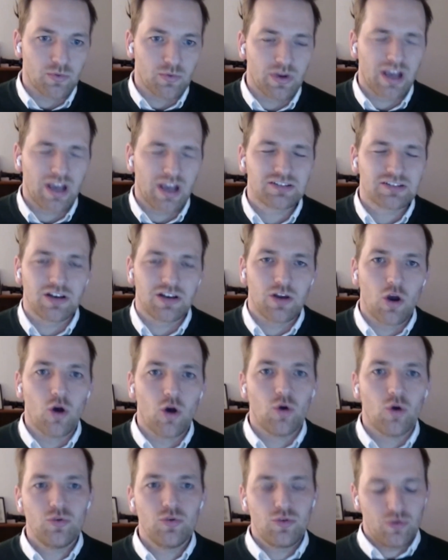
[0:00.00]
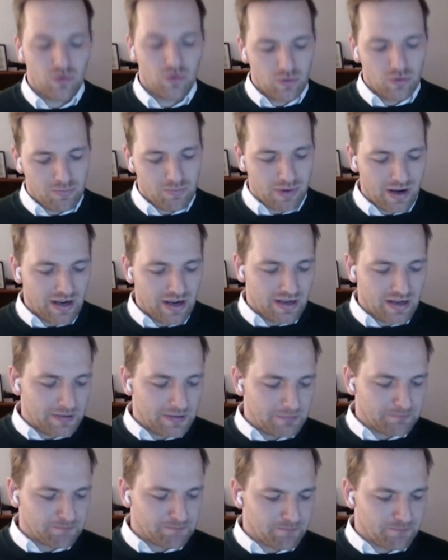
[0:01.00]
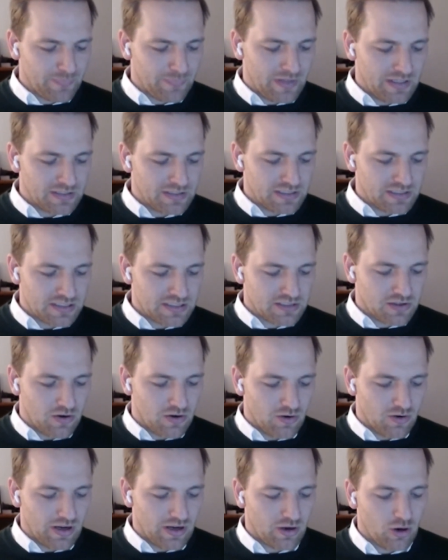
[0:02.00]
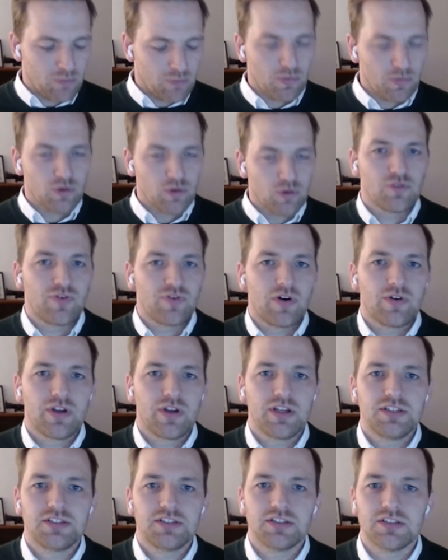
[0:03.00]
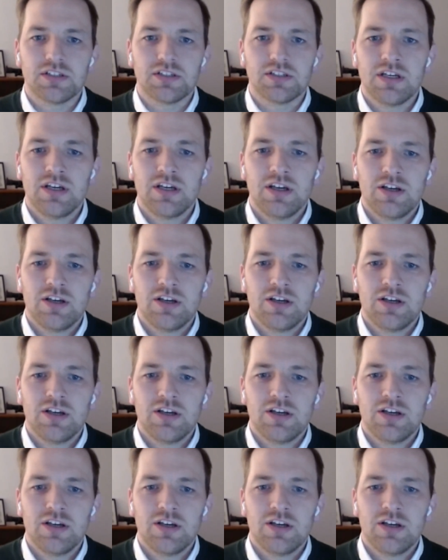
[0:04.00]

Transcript: We actually owned by it's called a commercial foundation.